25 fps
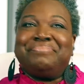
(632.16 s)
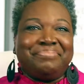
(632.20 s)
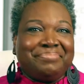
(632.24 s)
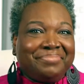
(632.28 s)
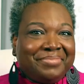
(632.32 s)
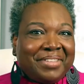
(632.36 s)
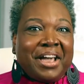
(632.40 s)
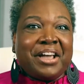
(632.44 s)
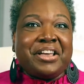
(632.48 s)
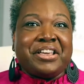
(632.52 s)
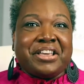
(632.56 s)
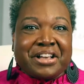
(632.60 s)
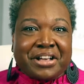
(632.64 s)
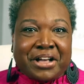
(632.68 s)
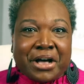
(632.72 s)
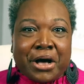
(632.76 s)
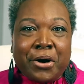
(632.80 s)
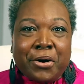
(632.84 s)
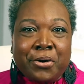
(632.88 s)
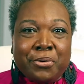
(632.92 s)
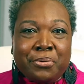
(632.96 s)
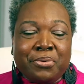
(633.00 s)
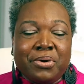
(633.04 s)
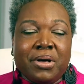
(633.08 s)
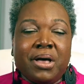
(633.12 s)
There you
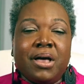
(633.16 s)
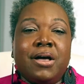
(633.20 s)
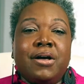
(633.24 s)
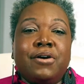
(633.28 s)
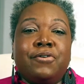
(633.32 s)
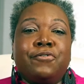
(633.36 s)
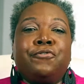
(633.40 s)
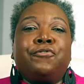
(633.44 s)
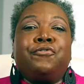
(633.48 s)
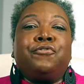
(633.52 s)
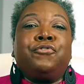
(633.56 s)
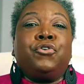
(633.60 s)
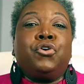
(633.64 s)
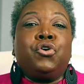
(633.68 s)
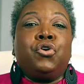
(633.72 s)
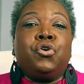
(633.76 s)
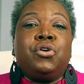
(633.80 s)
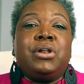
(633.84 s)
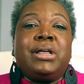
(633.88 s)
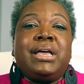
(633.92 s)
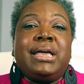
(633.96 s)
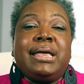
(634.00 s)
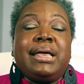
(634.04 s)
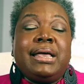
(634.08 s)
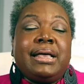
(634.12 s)
go.
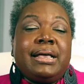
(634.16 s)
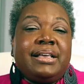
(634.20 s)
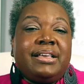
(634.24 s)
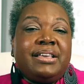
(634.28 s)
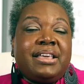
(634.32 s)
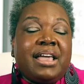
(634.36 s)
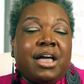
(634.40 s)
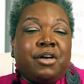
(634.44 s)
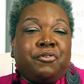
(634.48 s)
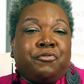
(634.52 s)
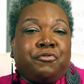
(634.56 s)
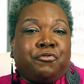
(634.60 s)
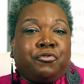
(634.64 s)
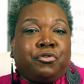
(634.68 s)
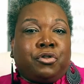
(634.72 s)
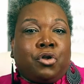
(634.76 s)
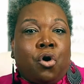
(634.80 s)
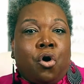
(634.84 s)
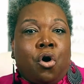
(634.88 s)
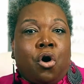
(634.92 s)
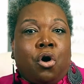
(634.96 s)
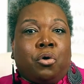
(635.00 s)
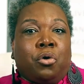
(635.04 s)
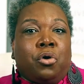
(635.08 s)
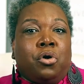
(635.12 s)
Fruity yet
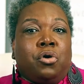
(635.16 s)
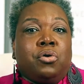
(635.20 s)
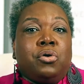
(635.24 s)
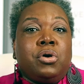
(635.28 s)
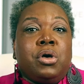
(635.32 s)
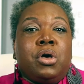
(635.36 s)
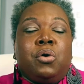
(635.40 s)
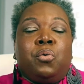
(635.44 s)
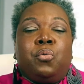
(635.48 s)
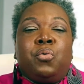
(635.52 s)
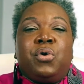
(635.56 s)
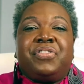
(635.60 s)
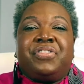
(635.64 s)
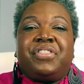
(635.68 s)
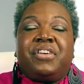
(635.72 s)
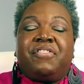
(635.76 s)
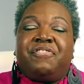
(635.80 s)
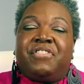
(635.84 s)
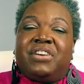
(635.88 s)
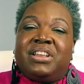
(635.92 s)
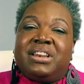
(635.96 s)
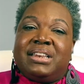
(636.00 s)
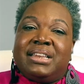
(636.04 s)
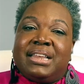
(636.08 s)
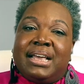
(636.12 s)
floral with a
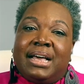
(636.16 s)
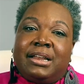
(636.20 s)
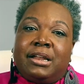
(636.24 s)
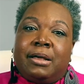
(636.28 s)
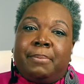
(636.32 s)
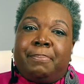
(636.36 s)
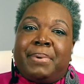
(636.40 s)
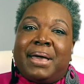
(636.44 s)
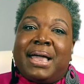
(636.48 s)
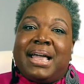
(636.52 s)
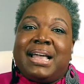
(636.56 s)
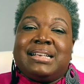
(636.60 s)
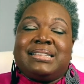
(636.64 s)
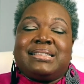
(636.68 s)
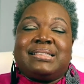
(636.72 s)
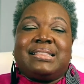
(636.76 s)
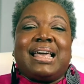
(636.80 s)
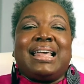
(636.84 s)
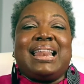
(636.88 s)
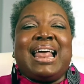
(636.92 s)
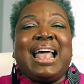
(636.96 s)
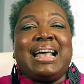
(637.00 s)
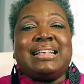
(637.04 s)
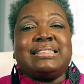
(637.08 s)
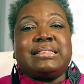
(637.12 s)
vanilla base
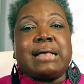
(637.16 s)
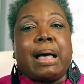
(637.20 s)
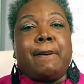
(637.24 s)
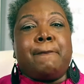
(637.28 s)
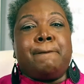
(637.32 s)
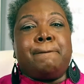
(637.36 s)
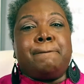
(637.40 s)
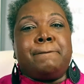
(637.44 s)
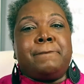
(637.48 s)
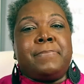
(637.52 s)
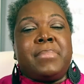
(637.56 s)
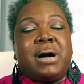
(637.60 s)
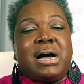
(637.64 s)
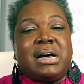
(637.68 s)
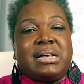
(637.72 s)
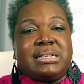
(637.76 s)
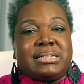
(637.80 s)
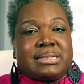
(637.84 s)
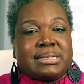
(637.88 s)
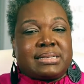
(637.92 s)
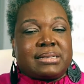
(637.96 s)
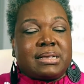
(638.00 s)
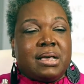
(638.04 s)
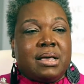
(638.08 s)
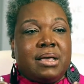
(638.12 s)
that has a
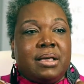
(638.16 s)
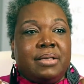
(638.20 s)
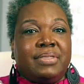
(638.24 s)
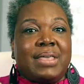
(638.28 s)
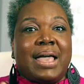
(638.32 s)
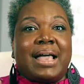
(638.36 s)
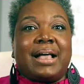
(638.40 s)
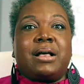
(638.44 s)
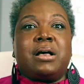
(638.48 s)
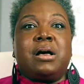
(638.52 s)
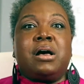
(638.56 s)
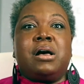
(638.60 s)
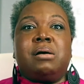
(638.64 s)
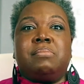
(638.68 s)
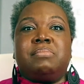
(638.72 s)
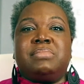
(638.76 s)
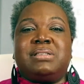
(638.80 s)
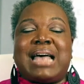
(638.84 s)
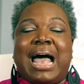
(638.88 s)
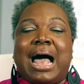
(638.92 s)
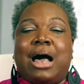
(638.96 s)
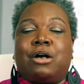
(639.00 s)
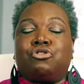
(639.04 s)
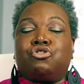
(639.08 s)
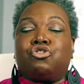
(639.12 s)
musk that comes
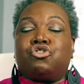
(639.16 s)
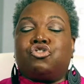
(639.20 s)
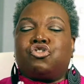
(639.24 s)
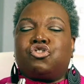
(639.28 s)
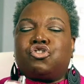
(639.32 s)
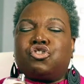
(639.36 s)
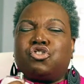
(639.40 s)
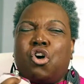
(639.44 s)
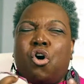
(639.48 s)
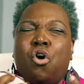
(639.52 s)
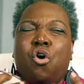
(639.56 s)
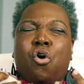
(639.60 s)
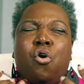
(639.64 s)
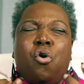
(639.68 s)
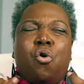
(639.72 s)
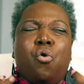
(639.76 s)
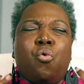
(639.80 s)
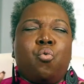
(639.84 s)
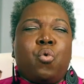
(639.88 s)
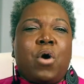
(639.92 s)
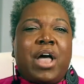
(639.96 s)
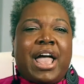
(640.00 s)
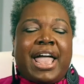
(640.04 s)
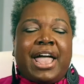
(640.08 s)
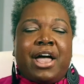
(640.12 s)
out so
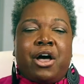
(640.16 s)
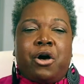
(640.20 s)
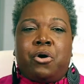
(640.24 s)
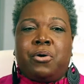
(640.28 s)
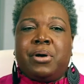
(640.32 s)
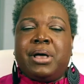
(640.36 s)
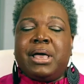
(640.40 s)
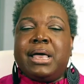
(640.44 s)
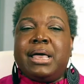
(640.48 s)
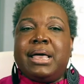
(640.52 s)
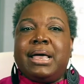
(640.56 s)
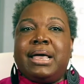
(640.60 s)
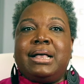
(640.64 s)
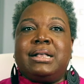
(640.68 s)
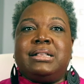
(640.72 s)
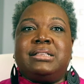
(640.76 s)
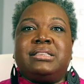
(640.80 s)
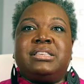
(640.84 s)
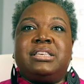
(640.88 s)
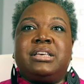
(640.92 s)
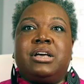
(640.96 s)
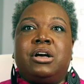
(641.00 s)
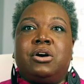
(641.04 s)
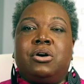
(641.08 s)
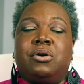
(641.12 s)
well
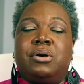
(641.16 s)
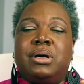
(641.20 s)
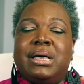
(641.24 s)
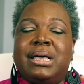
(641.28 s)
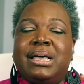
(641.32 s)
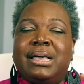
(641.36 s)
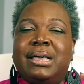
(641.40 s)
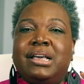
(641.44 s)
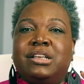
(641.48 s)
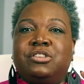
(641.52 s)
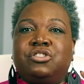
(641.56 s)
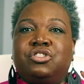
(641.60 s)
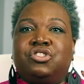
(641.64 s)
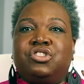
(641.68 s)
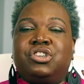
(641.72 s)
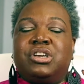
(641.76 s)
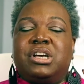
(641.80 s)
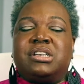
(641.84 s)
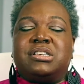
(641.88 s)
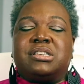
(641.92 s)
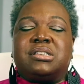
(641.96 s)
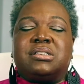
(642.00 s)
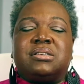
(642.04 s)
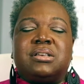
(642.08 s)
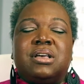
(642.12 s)
until it's
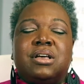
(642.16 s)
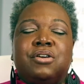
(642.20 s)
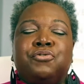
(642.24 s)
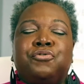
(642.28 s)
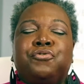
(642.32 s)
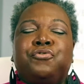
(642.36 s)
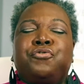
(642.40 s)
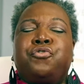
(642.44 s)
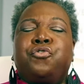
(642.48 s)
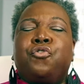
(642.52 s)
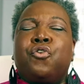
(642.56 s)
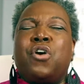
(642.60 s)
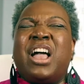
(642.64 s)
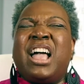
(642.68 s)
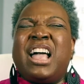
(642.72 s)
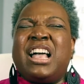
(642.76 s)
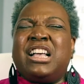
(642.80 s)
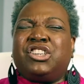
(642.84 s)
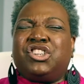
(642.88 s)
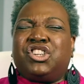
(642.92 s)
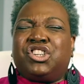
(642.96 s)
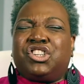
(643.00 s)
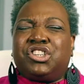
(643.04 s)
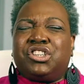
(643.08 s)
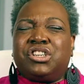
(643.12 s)
just
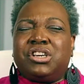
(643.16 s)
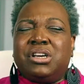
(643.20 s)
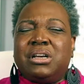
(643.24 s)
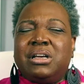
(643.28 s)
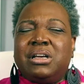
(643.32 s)
fresh,